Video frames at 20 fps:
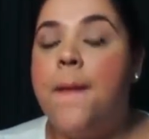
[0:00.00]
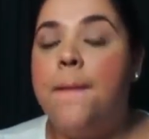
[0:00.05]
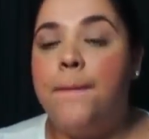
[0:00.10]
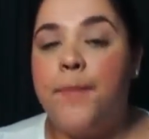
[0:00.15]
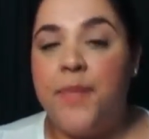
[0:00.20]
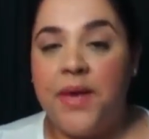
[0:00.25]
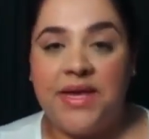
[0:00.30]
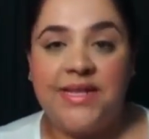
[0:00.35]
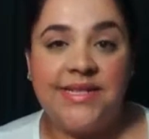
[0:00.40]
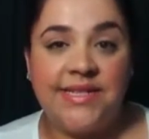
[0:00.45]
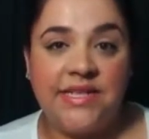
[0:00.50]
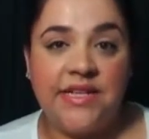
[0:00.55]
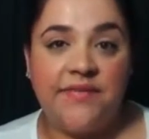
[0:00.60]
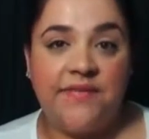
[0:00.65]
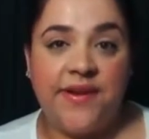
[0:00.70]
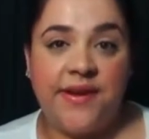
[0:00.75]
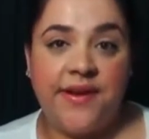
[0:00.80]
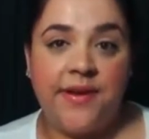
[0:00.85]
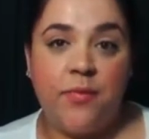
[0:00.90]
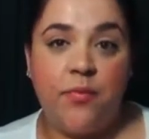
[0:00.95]
because I did
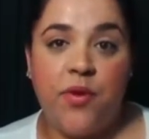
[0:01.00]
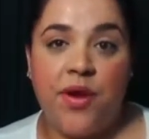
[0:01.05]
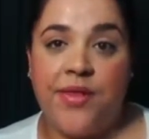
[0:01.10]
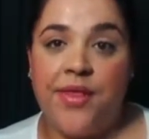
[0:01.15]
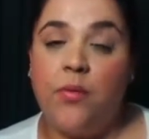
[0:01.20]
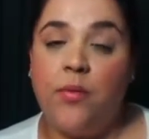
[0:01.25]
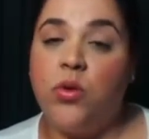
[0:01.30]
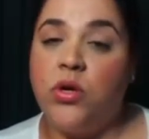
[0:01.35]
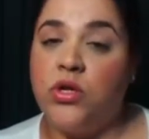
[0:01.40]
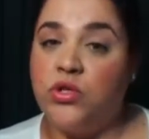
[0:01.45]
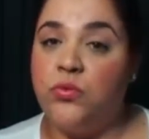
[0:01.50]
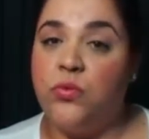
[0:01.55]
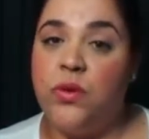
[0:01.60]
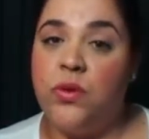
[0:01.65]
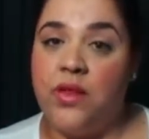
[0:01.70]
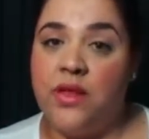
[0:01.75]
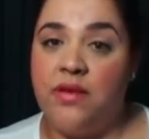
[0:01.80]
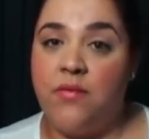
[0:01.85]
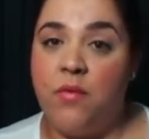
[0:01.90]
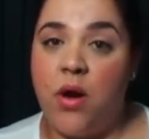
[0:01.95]
find a brand that worked
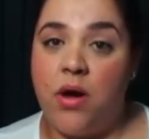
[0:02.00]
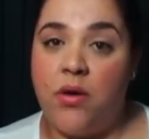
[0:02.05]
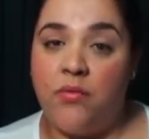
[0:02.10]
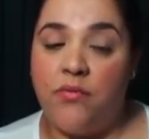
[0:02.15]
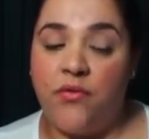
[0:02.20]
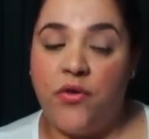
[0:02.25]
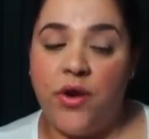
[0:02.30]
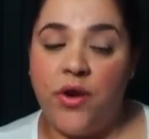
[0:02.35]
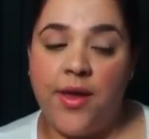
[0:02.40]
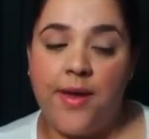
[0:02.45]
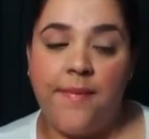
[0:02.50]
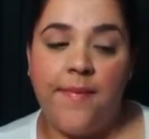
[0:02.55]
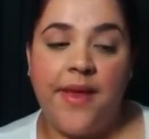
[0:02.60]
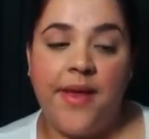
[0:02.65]
really well for him,